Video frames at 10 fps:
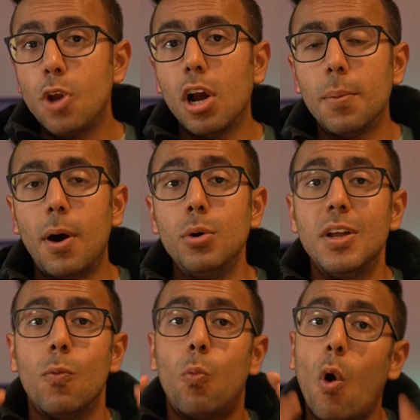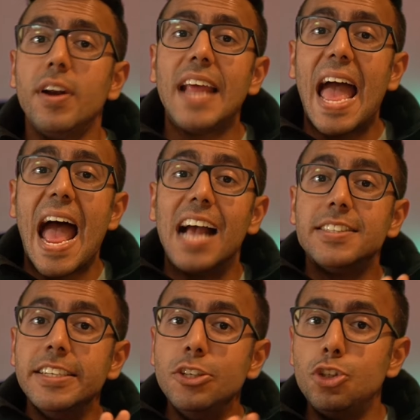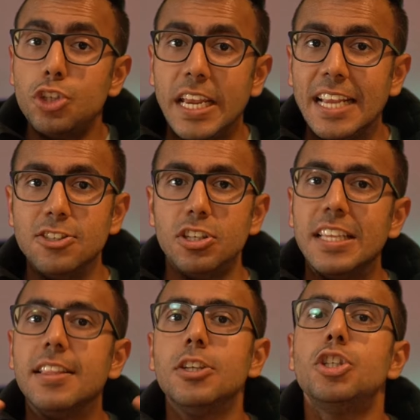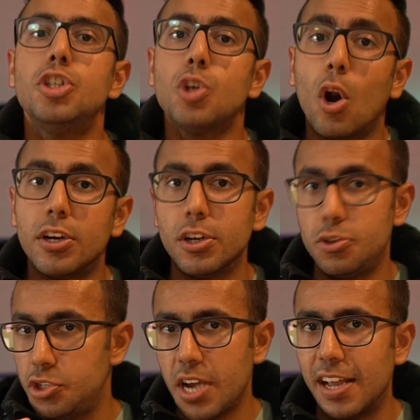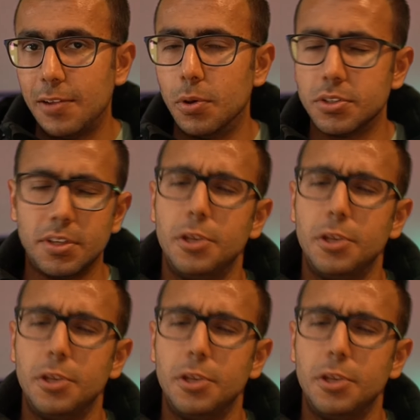talk about what hasn't changed in this shorter GRE version.